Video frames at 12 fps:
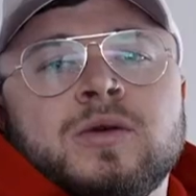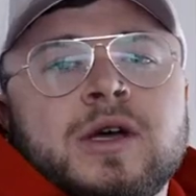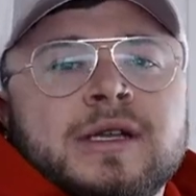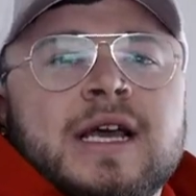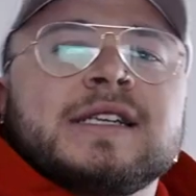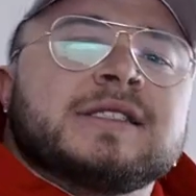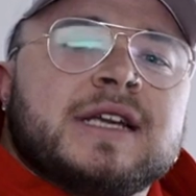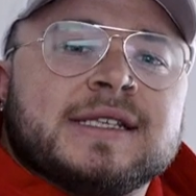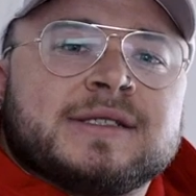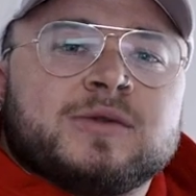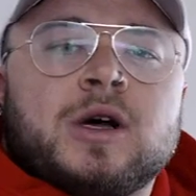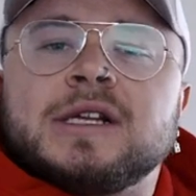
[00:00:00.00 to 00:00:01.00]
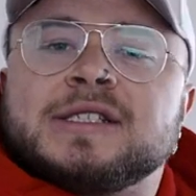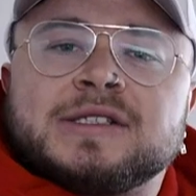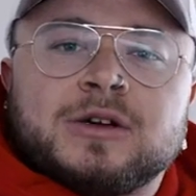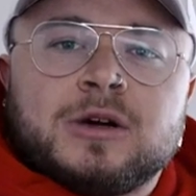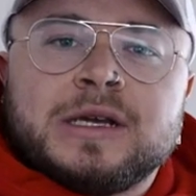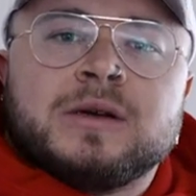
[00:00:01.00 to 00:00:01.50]
Right, ladies and gents, what is the
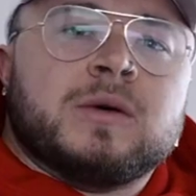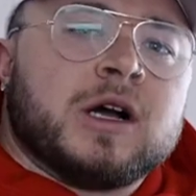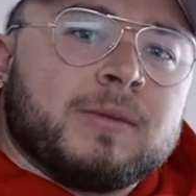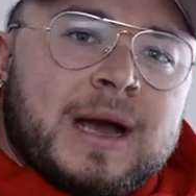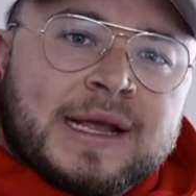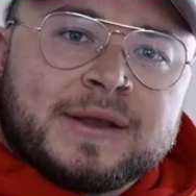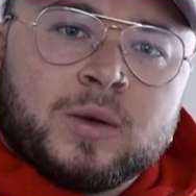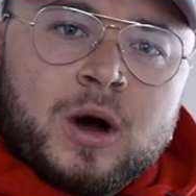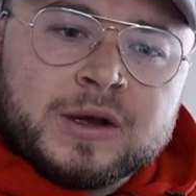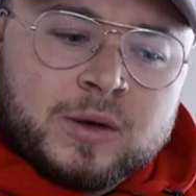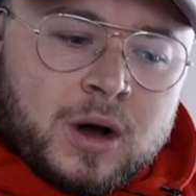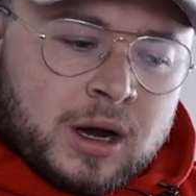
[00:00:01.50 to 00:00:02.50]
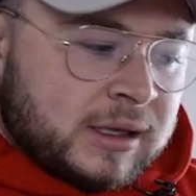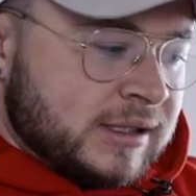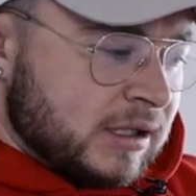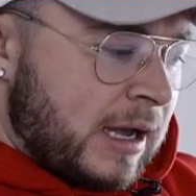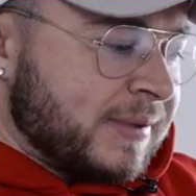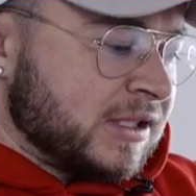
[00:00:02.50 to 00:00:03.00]
story? Welcome back to Walk the Walk,
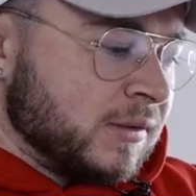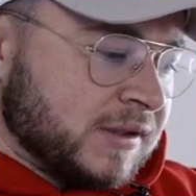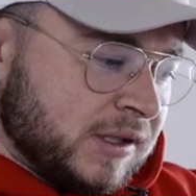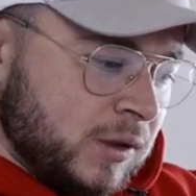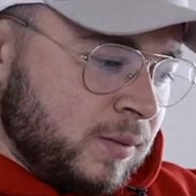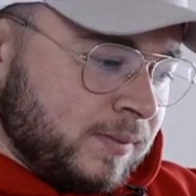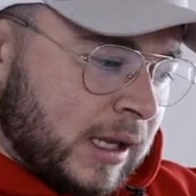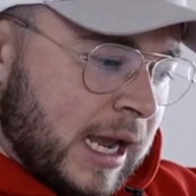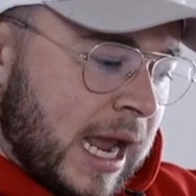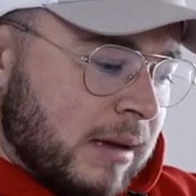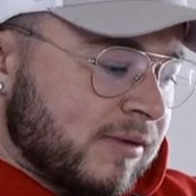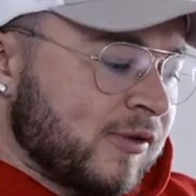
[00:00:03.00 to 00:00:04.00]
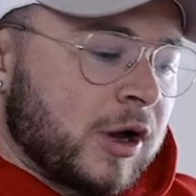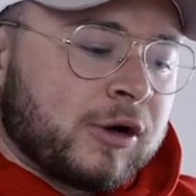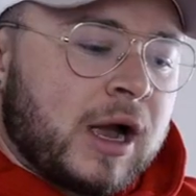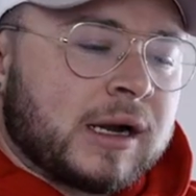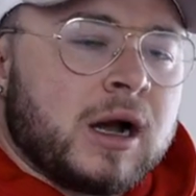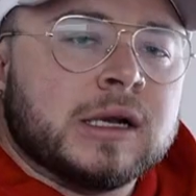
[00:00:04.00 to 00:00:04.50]
so episode two. And um, before I
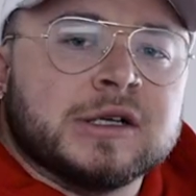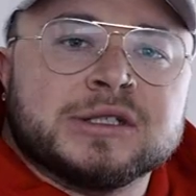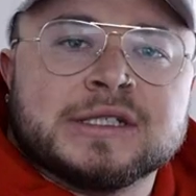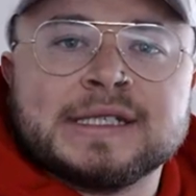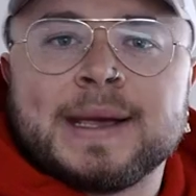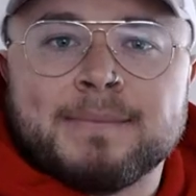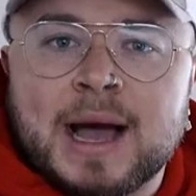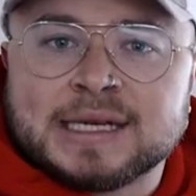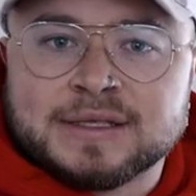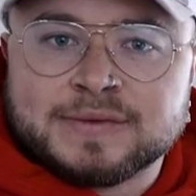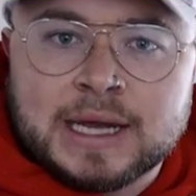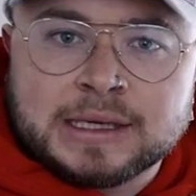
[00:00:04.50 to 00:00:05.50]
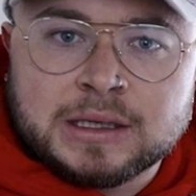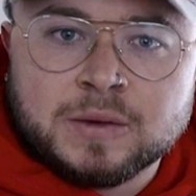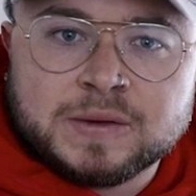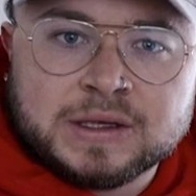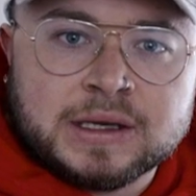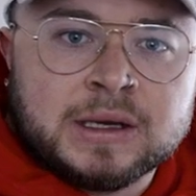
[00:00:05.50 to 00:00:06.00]
crack on, I just want to say a massive thank you
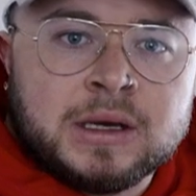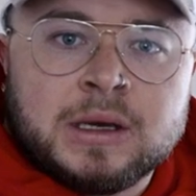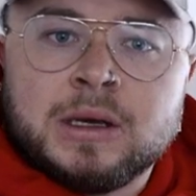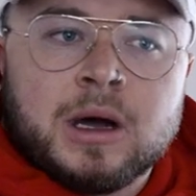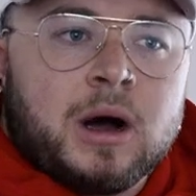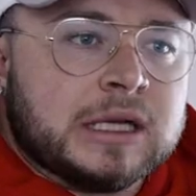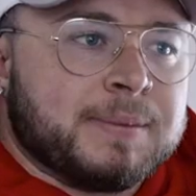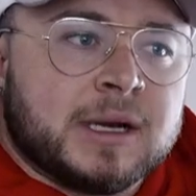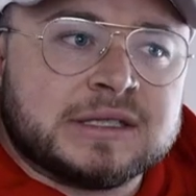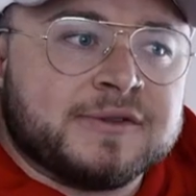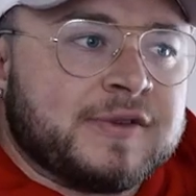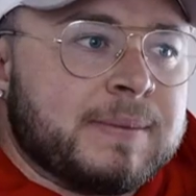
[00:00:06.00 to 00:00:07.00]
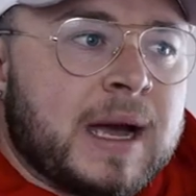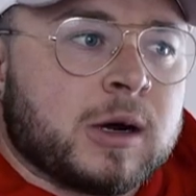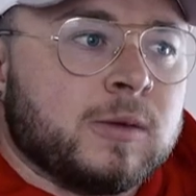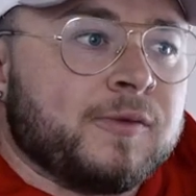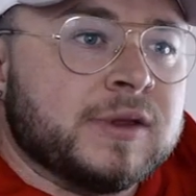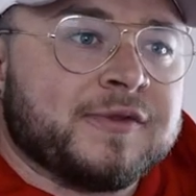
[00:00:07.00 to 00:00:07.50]
to all the positive feedback
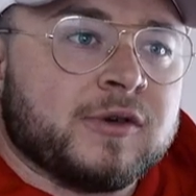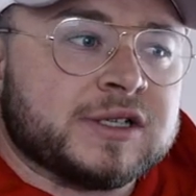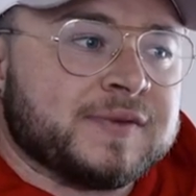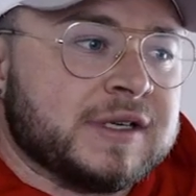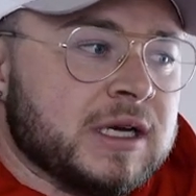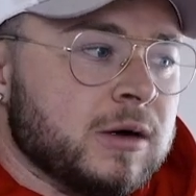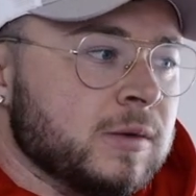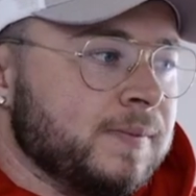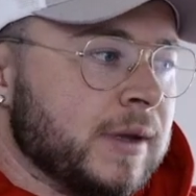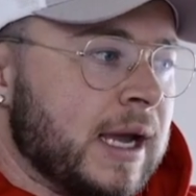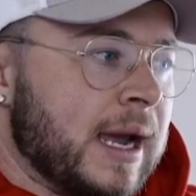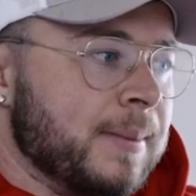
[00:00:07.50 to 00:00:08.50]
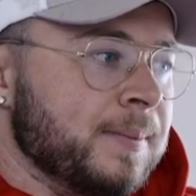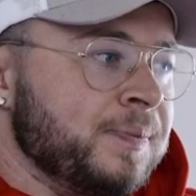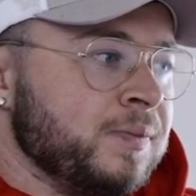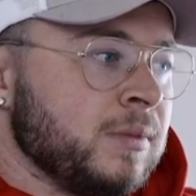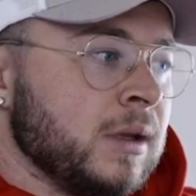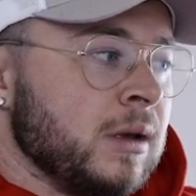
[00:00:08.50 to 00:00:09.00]
coming from the first video. Um,
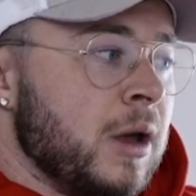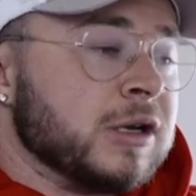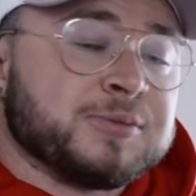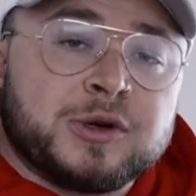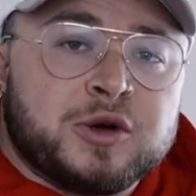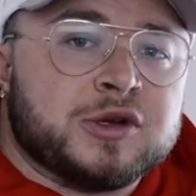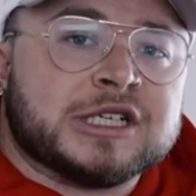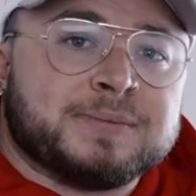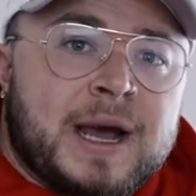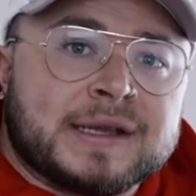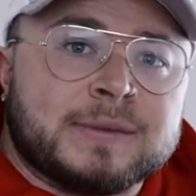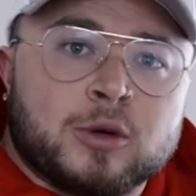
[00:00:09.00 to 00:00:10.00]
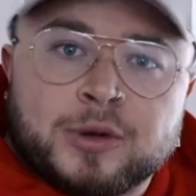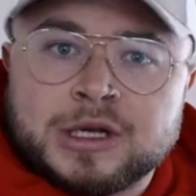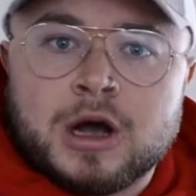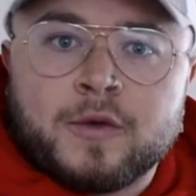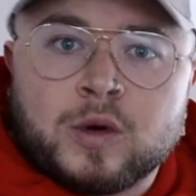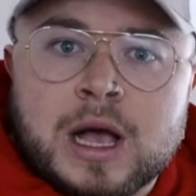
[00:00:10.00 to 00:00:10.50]
it was pretty unexpected but
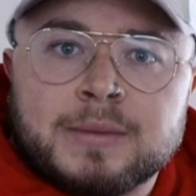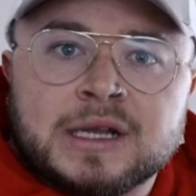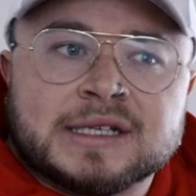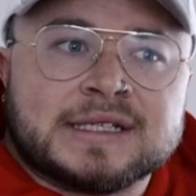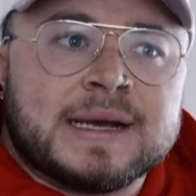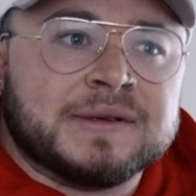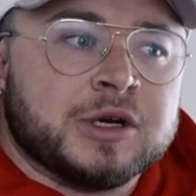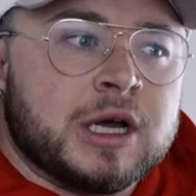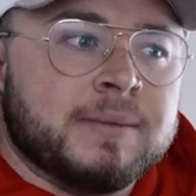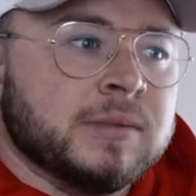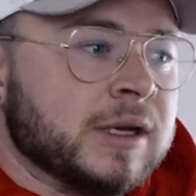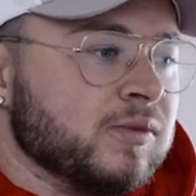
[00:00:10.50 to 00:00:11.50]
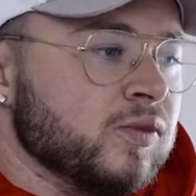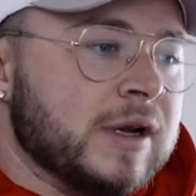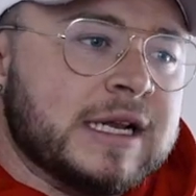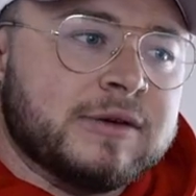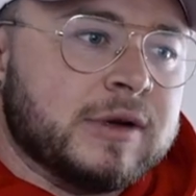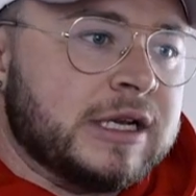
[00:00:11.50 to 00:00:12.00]
pretty overwhelming at the same time. Like
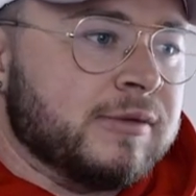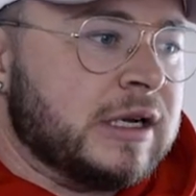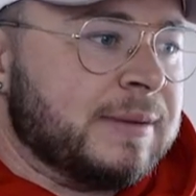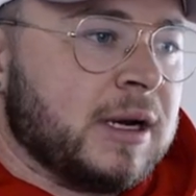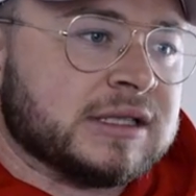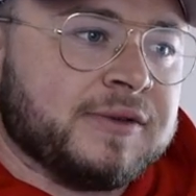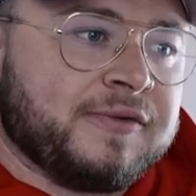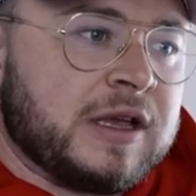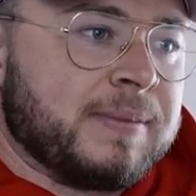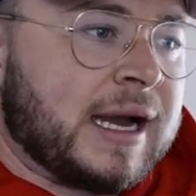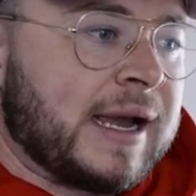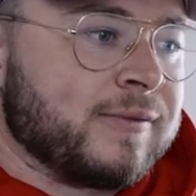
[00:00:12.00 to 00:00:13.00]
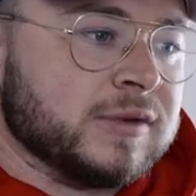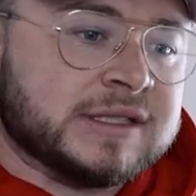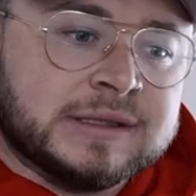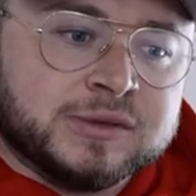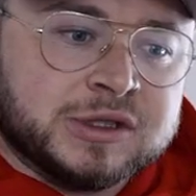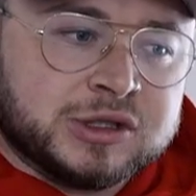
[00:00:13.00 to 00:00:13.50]
really, really, really positive feedback. Everyone
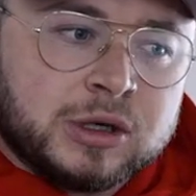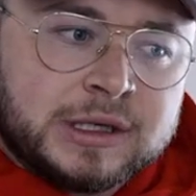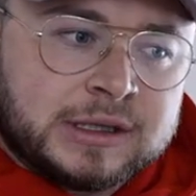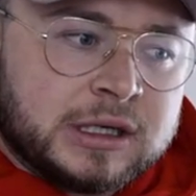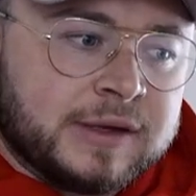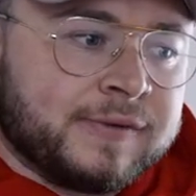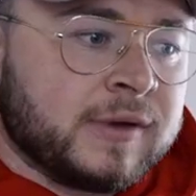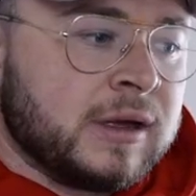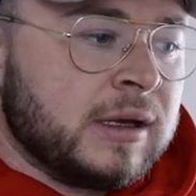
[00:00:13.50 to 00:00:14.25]
seemed to enjoy the kind of